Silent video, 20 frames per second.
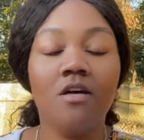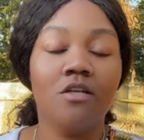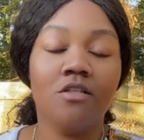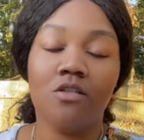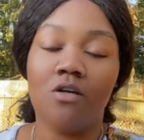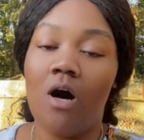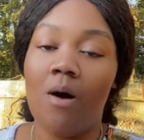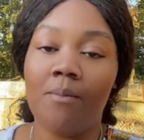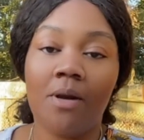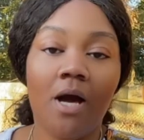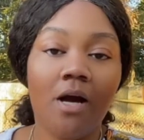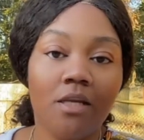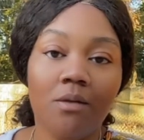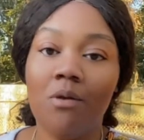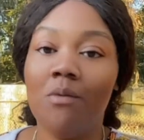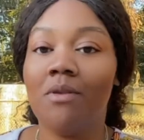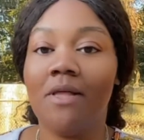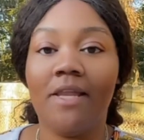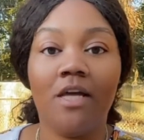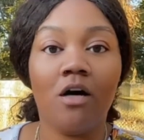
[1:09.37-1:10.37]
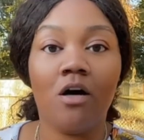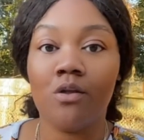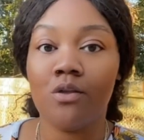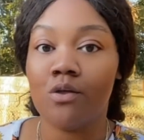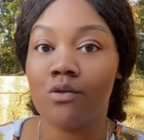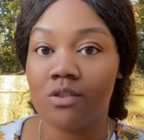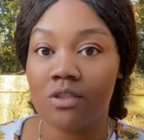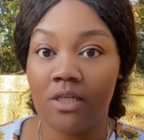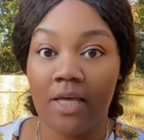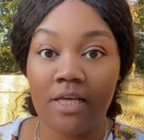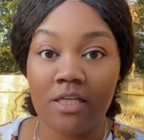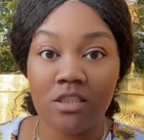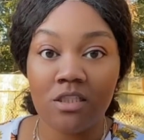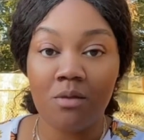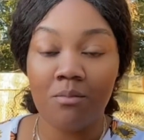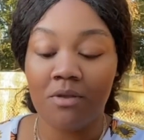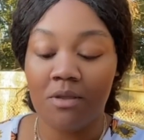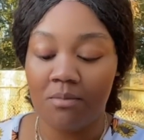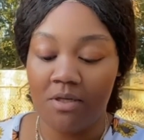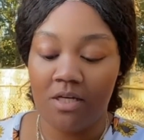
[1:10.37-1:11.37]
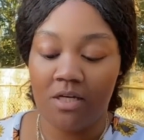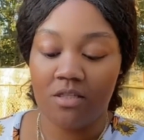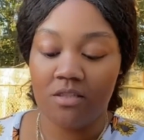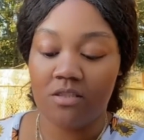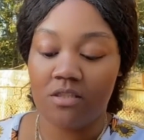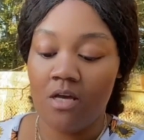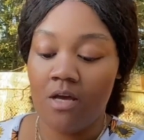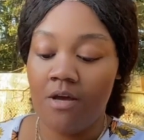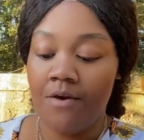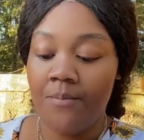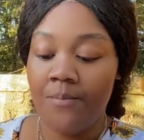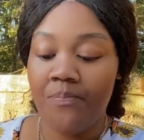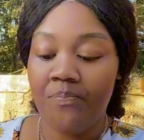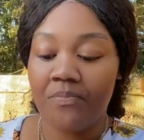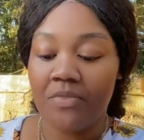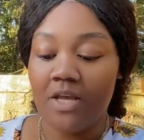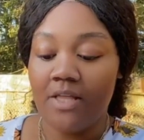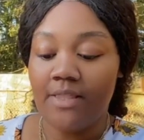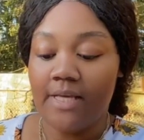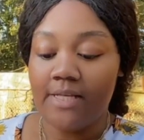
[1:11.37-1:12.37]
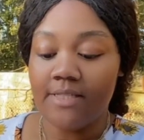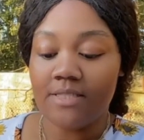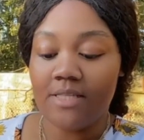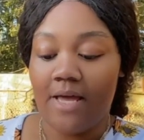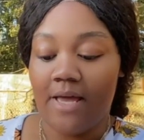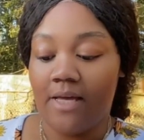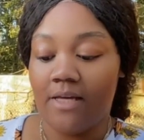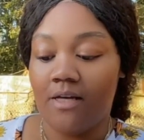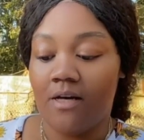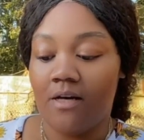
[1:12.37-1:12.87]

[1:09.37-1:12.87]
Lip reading: So I'm not going to be planting all those today simply because things like